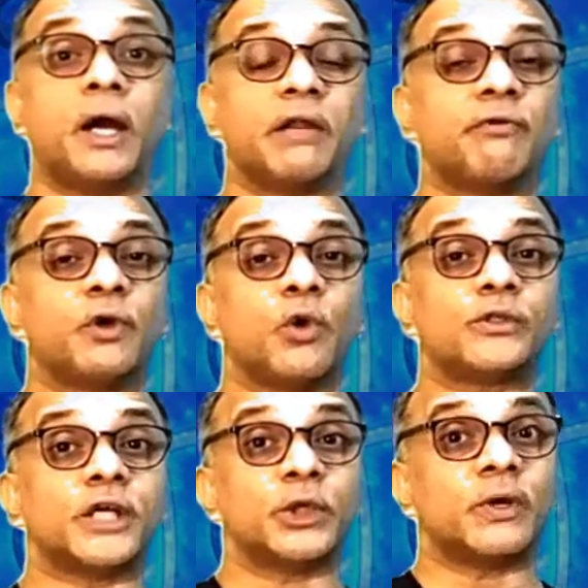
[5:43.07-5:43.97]
But if it
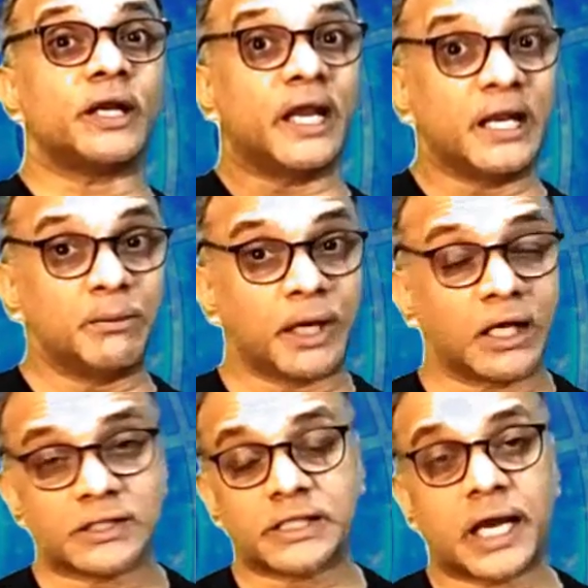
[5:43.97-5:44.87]
goes into an
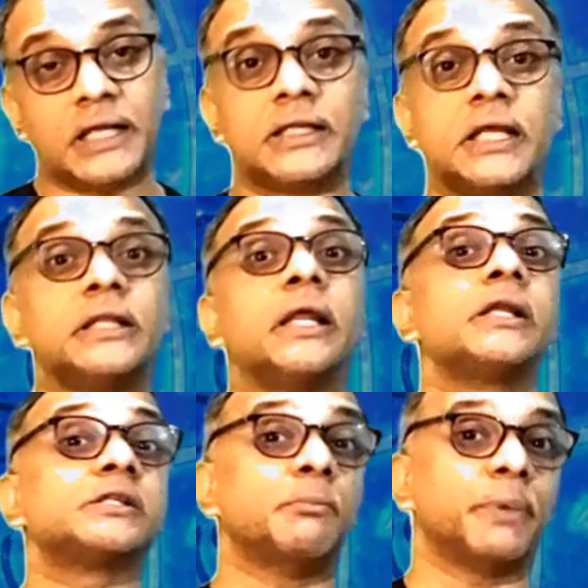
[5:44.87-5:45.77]
inimical sign, then
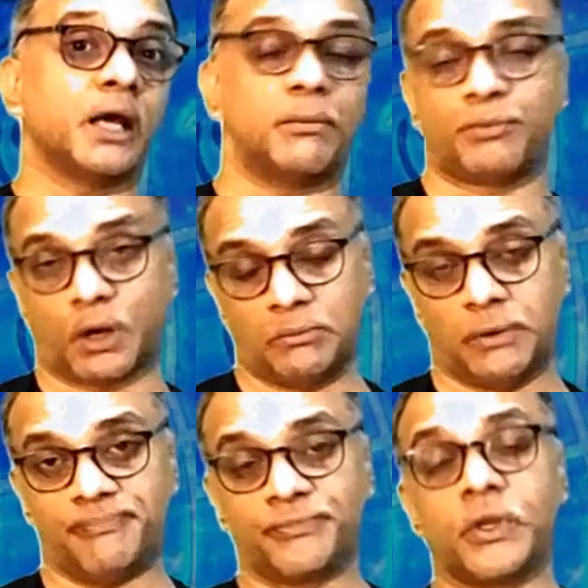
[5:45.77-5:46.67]
there is a bigger
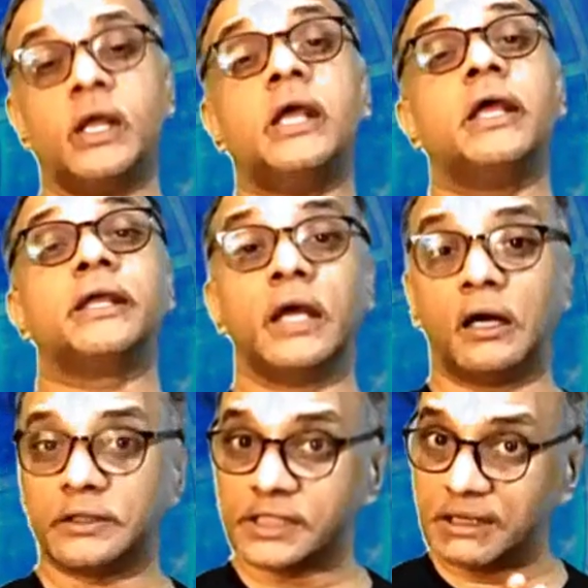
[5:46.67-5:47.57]
problem.
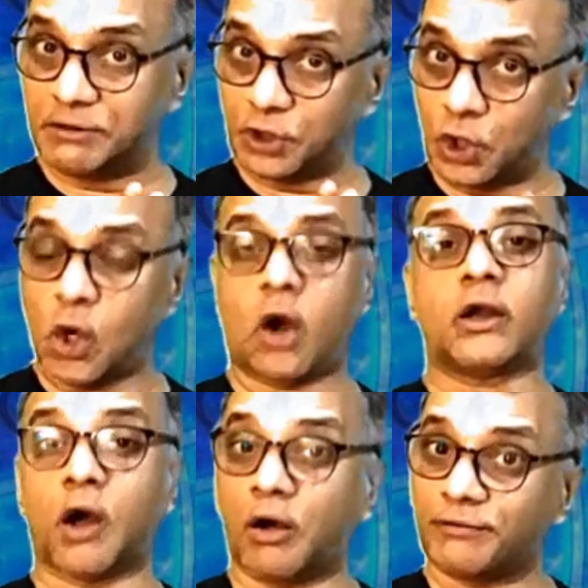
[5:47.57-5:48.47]
Here the seventh
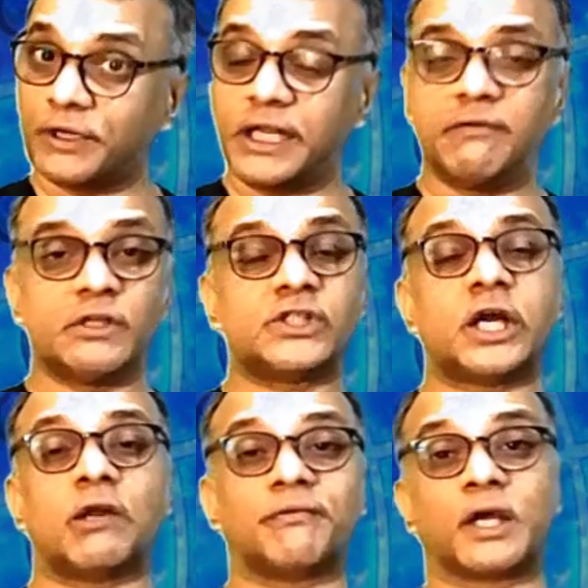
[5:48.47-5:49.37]
lord of the demon
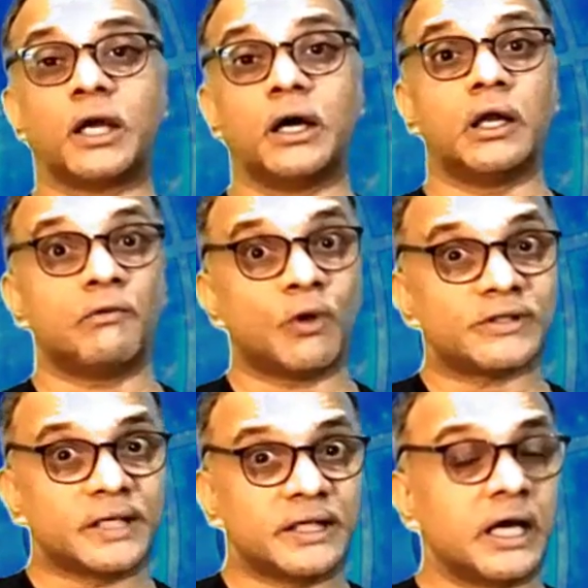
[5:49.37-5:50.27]
chart of the girl
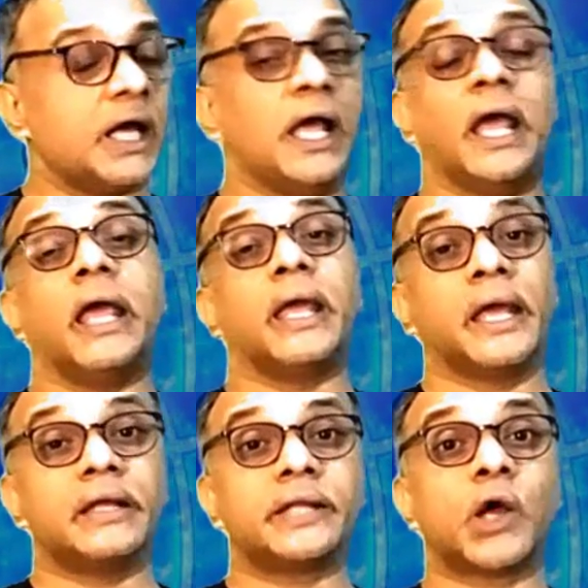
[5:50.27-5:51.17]
was in the
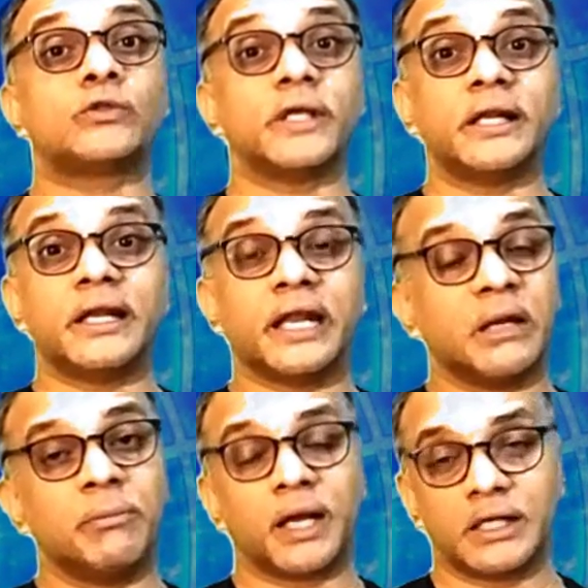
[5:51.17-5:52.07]
8th house in an
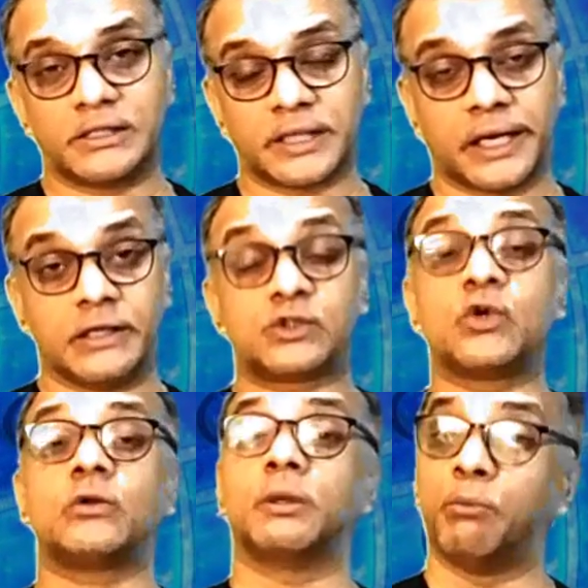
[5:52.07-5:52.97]
inimical sign.
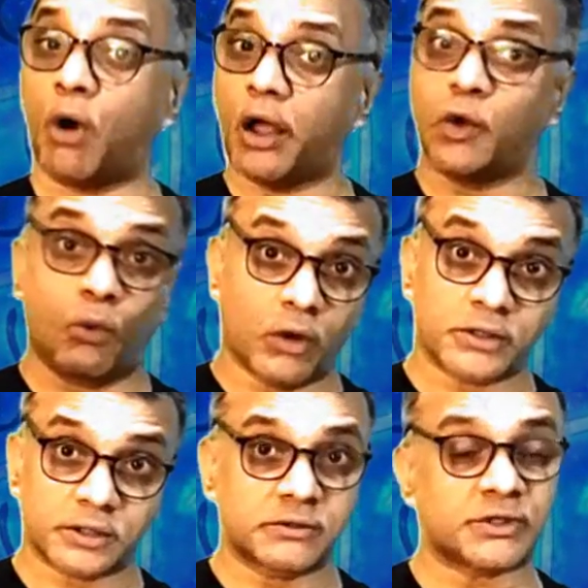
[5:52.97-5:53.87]
So the boy who
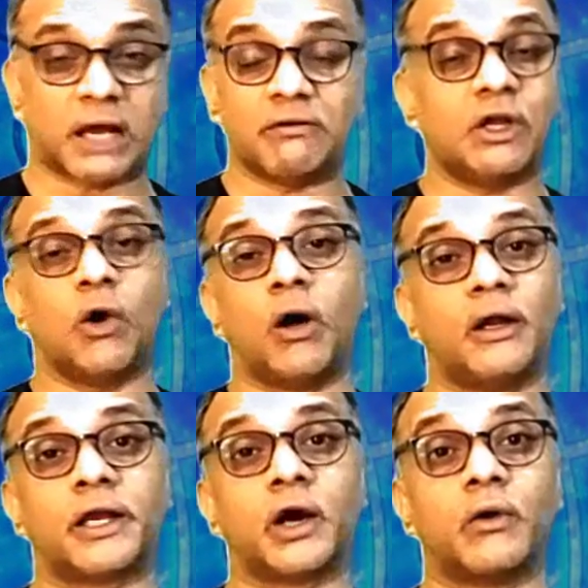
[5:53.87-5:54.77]
was traveling
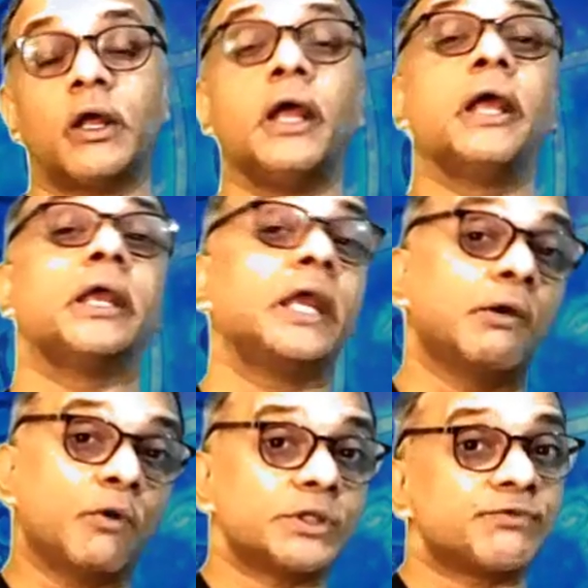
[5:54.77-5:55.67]
all around,
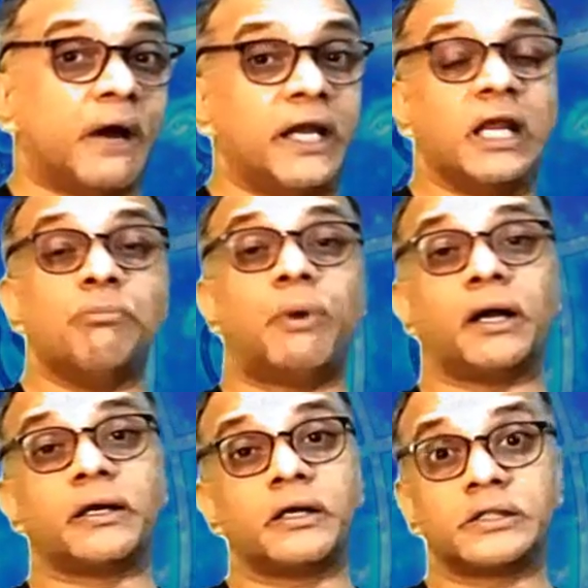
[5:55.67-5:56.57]
he was finding
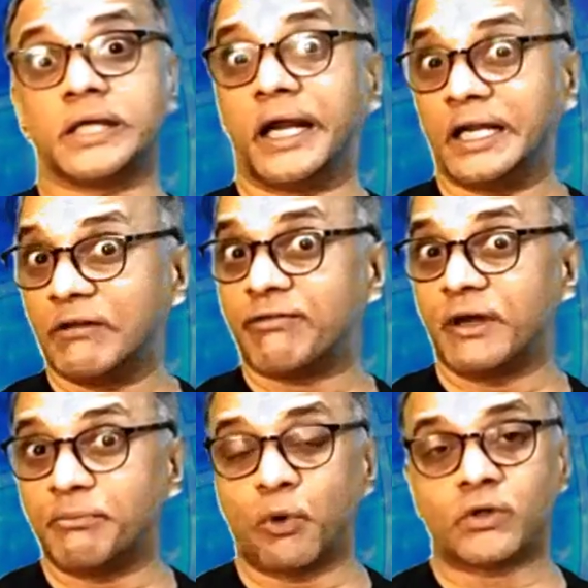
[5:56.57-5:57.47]
partners at
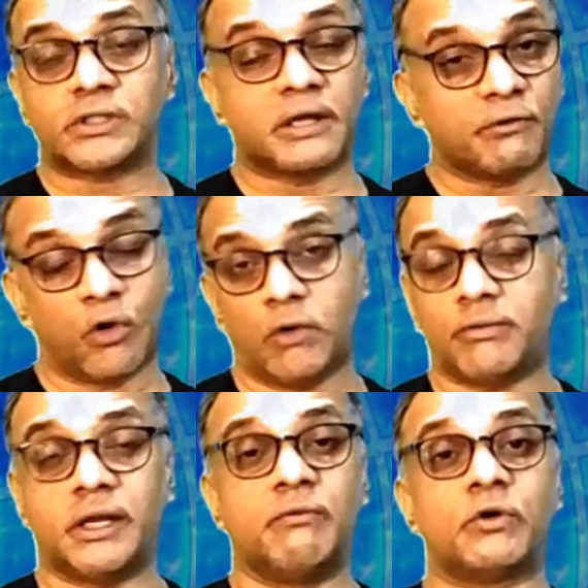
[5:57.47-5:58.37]
different ports they
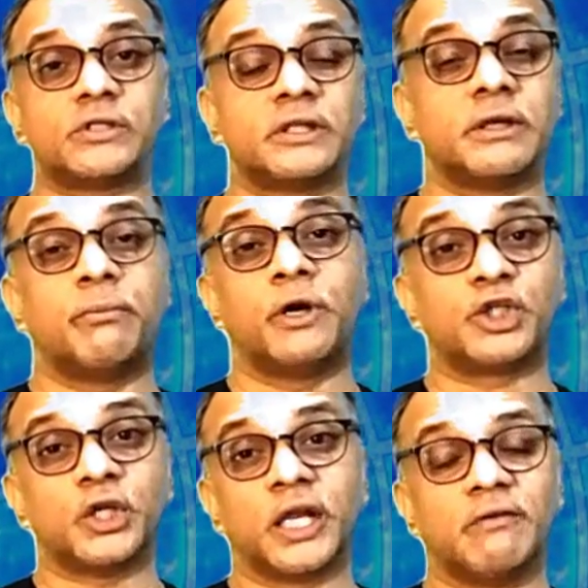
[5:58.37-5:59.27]
go. He was in the
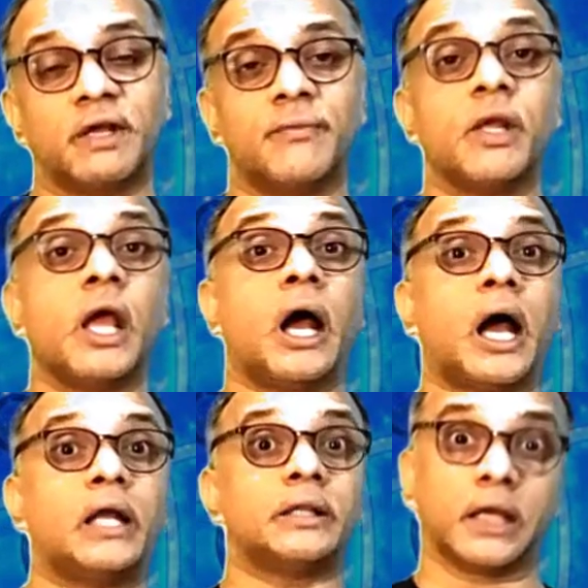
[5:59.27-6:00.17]
merchant navy,
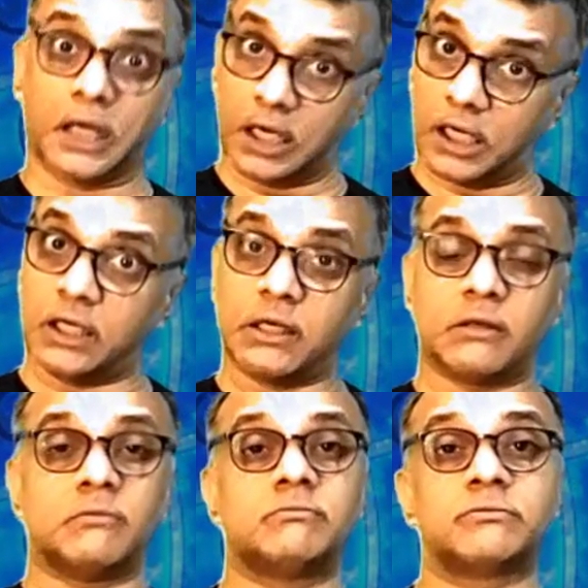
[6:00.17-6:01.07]
and the
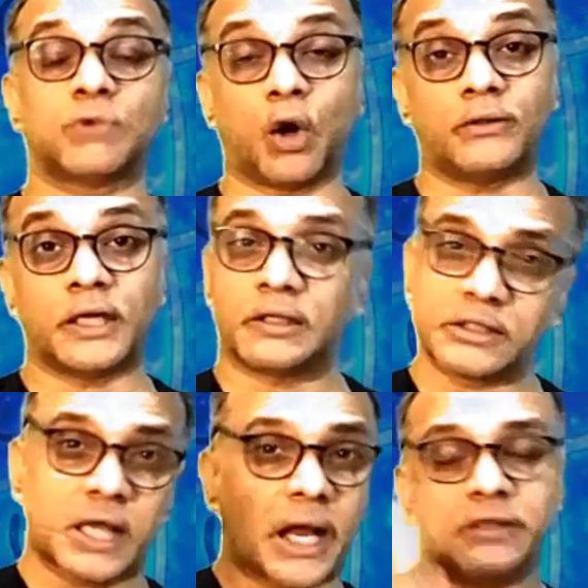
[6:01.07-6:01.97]
girl thought that
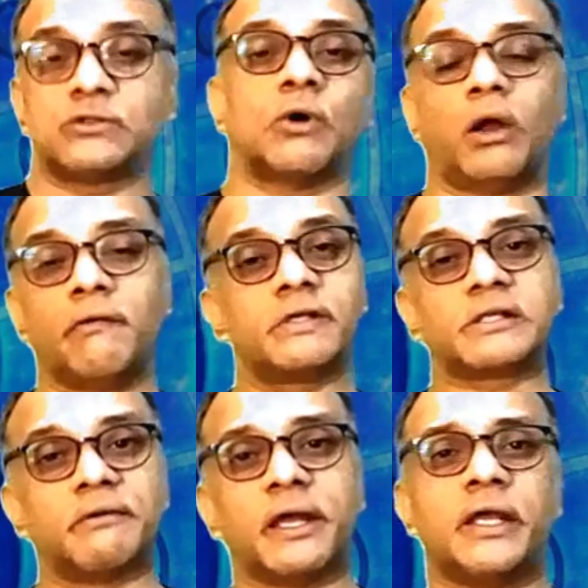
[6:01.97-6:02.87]
this guy is
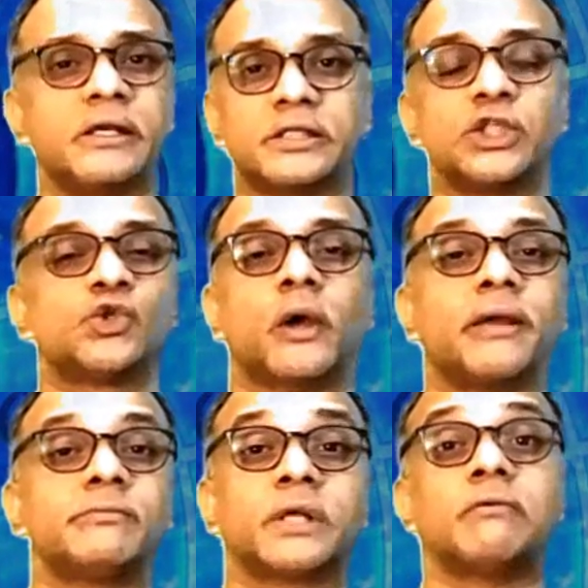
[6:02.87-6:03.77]
always away, he's
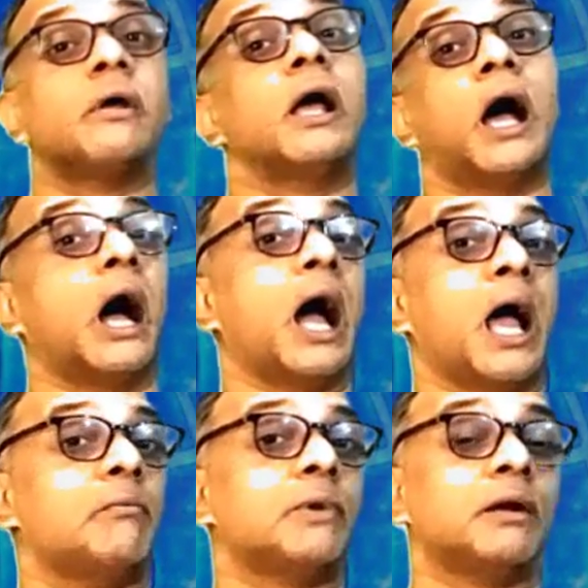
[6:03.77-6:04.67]
enjoying himself, I